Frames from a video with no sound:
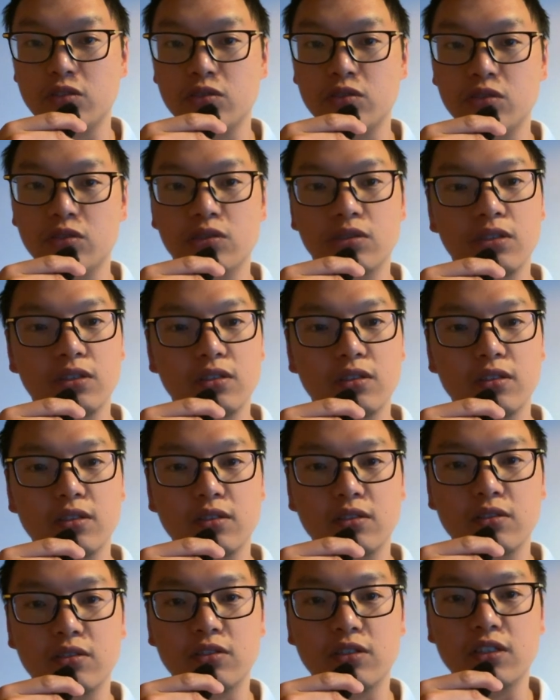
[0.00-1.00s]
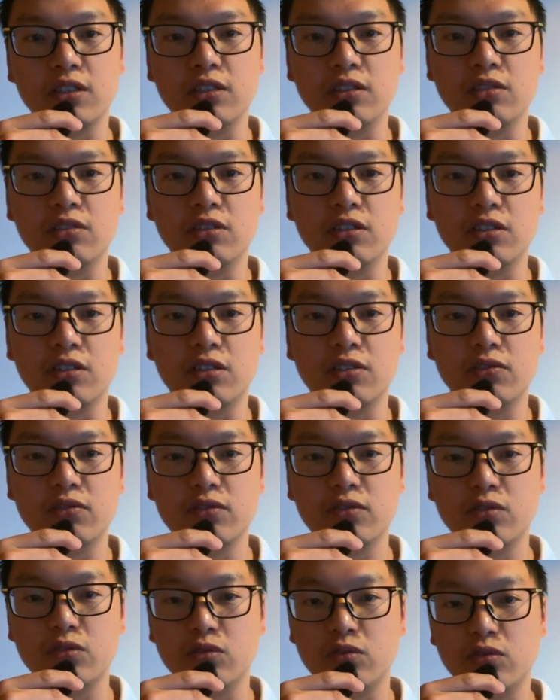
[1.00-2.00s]
so it's already going off
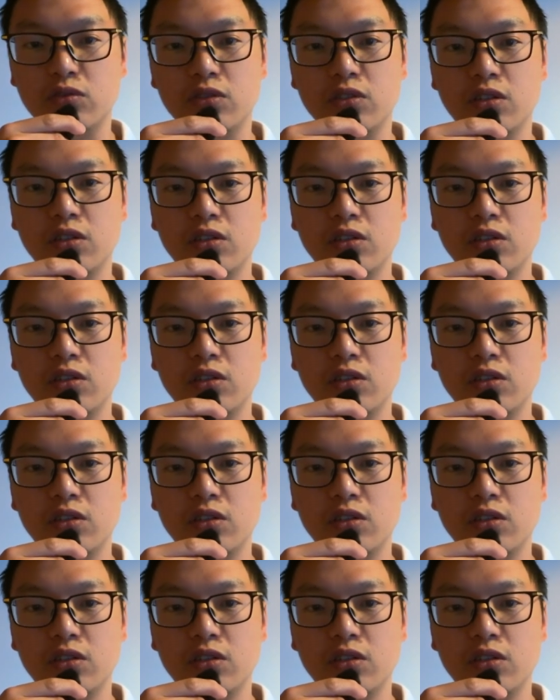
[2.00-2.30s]
to